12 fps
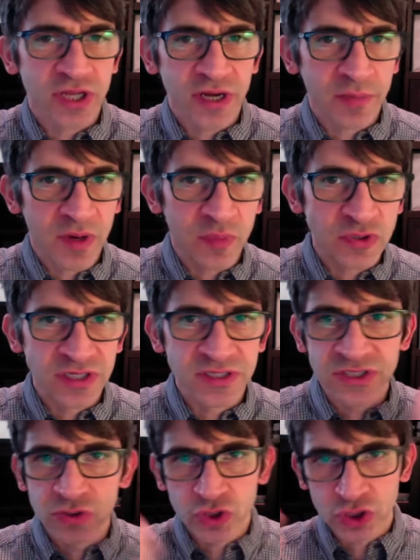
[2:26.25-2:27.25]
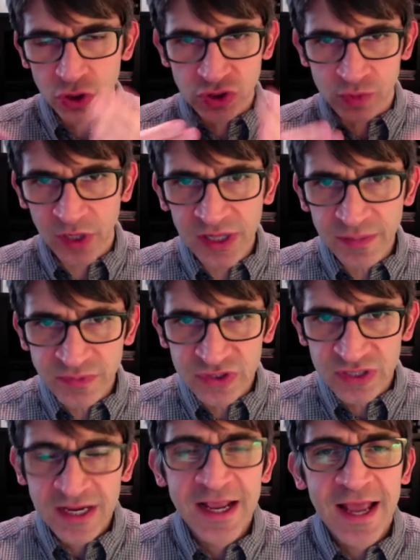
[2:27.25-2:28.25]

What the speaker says: that I'm going to present to you and show some clips.